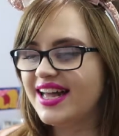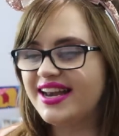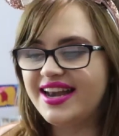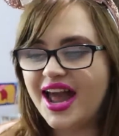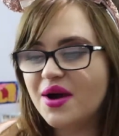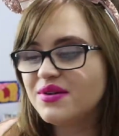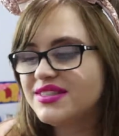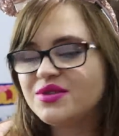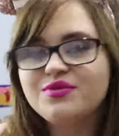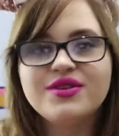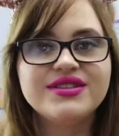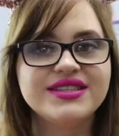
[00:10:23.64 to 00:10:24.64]
now it's
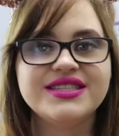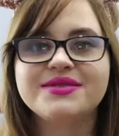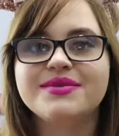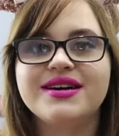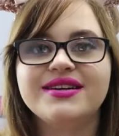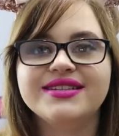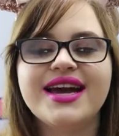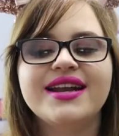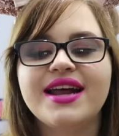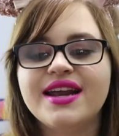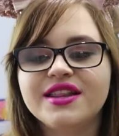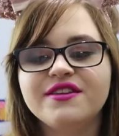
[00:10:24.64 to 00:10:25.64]
in Walt Disney World.
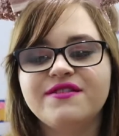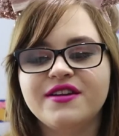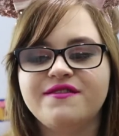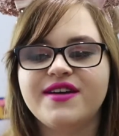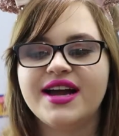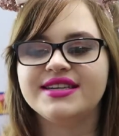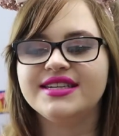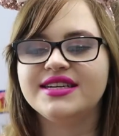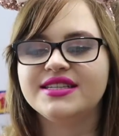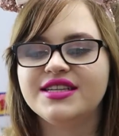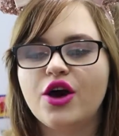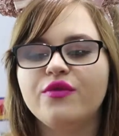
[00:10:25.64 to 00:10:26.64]
And another fun fact
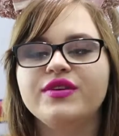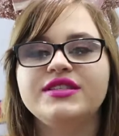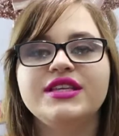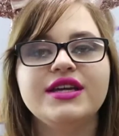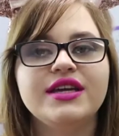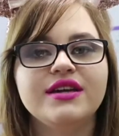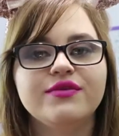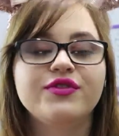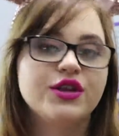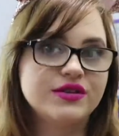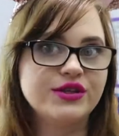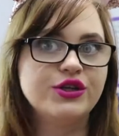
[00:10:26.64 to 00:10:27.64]
is, obviously,
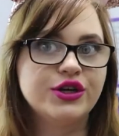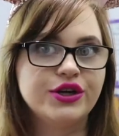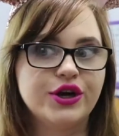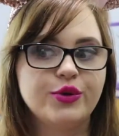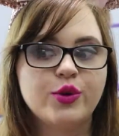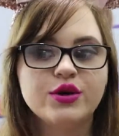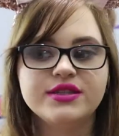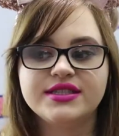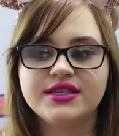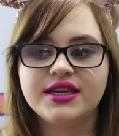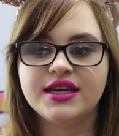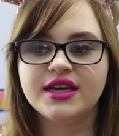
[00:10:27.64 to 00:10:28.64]
for those of you who don't know, Walt
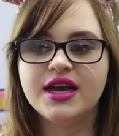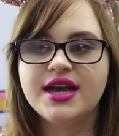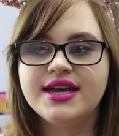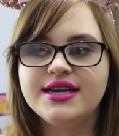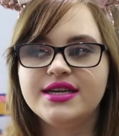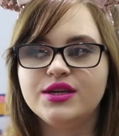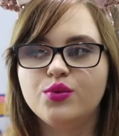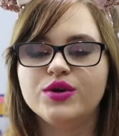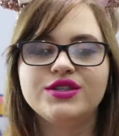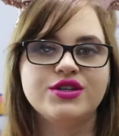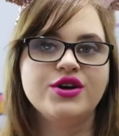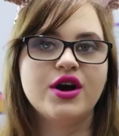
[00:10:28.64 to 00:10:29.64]
Disney
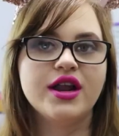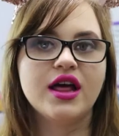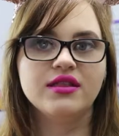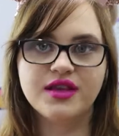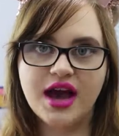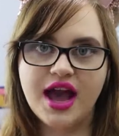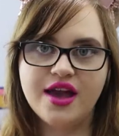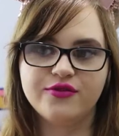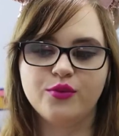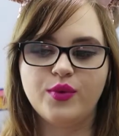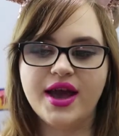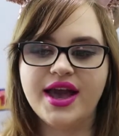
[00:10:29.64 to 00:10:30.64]
was not
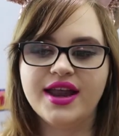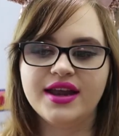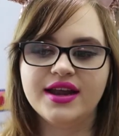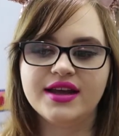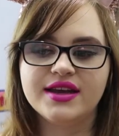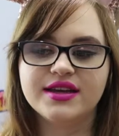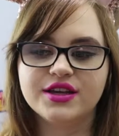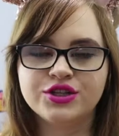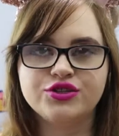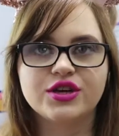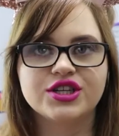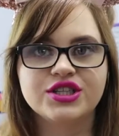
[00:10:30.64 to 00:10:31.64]
alive when
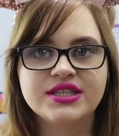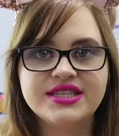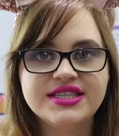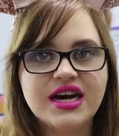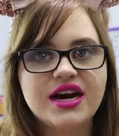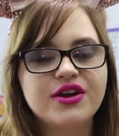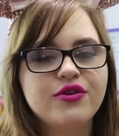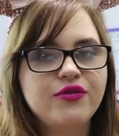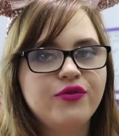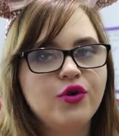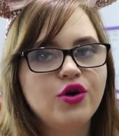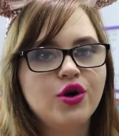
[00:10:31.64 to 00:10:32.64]
construction started
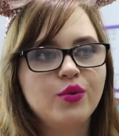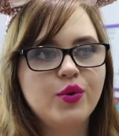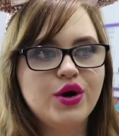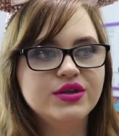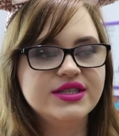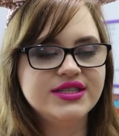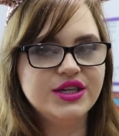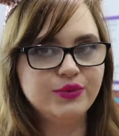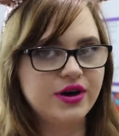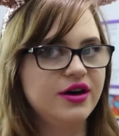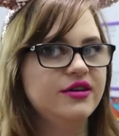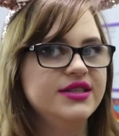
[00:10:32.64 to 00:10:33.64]
for Walt Disney
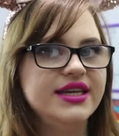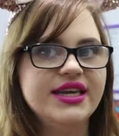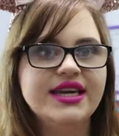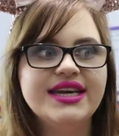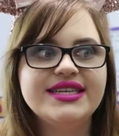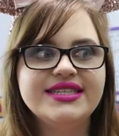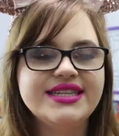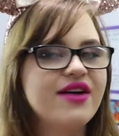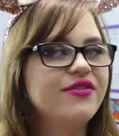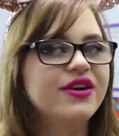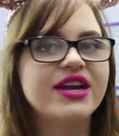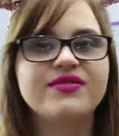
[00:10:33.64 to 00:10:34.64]
World. He
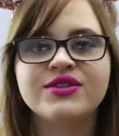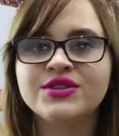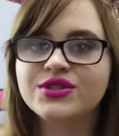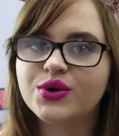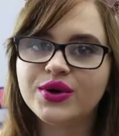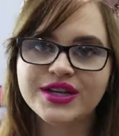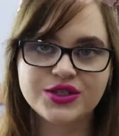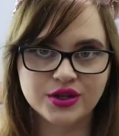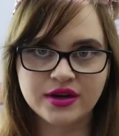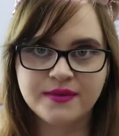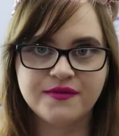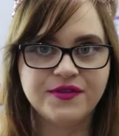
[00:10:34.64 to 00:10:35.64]
never even saw his
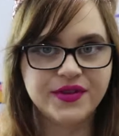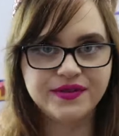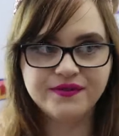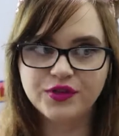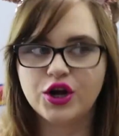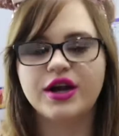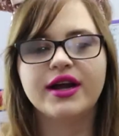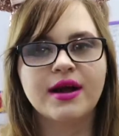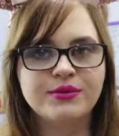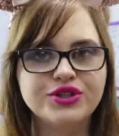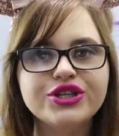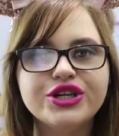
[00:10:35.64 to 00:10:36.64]
dream for Florida
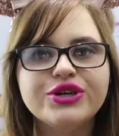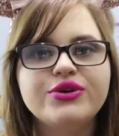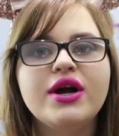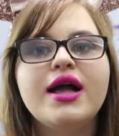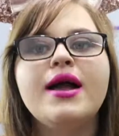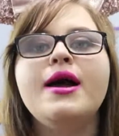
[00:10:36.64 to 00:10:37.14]
come true,